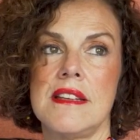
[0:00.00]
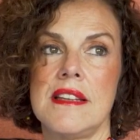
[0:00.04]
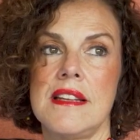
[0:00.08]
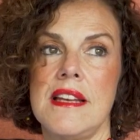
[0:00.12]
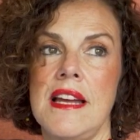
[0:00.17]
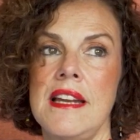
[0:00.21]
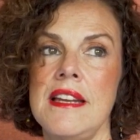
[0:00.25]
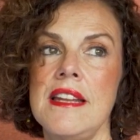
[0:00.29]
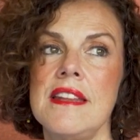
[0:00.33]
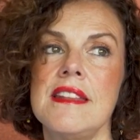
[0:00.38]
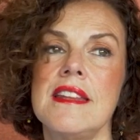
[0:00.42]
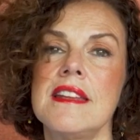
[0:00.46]

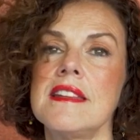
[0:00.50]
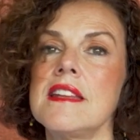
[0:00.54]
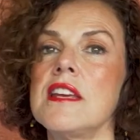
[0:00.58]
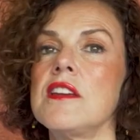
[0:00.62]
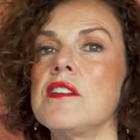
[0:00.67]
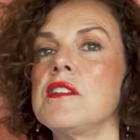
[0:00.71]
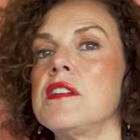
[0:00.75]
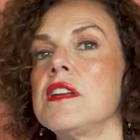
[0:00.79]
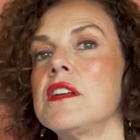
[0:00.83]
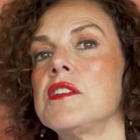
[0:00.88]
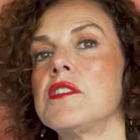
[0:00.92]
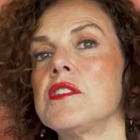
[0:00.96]
Anything that
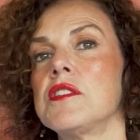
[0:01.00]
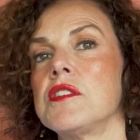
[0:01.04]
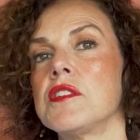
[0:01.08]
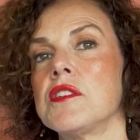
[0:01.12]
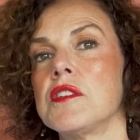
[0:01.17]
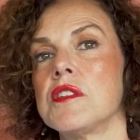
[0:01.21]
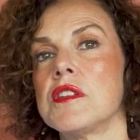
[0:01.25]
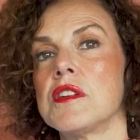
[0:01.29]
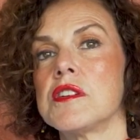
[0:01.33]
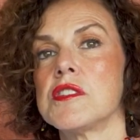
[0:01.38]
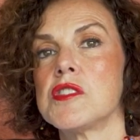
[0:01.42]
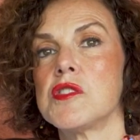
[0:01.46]
you need to
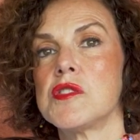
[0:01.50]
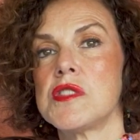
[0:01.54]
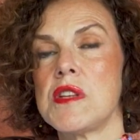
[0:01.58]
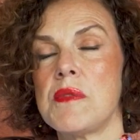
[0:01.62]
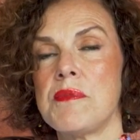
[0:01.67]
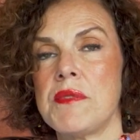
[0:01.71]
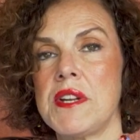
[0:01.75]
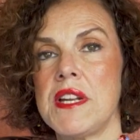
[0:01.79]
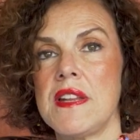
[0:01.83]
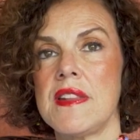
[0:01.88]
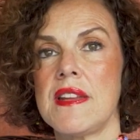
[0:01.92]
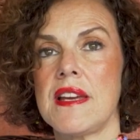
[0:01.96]
do, there's
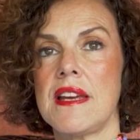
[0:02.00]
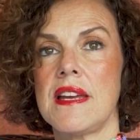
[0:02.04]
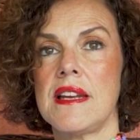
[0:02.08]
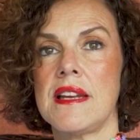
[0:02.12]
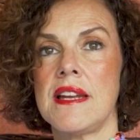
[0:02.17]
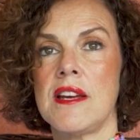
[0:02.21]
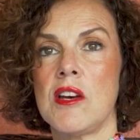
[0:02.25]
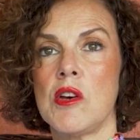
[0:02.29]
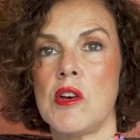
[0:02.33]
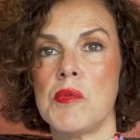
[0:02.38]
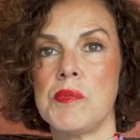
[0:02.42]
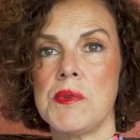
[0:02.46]
somebody that can
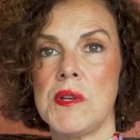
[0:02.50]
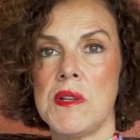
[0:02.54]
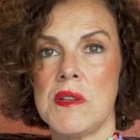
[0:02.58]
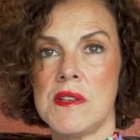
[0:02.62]
help you.